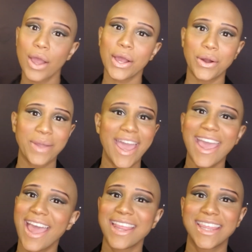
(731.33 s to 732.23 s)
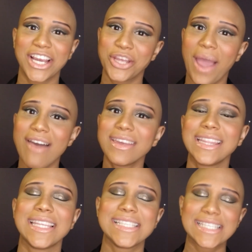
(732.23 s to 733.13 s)
Okay, and there you have it.
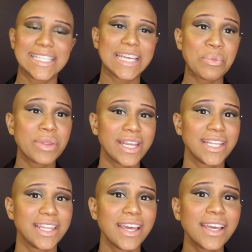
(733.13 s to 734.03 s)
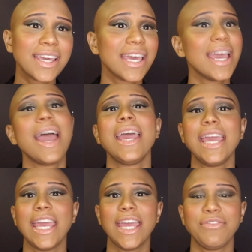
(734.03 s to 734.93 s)
This is the completed look.
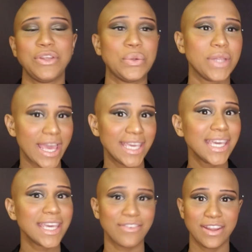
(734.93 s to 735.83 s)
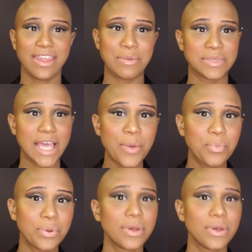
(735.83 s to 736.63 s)
If you like it, give it a thumbs up.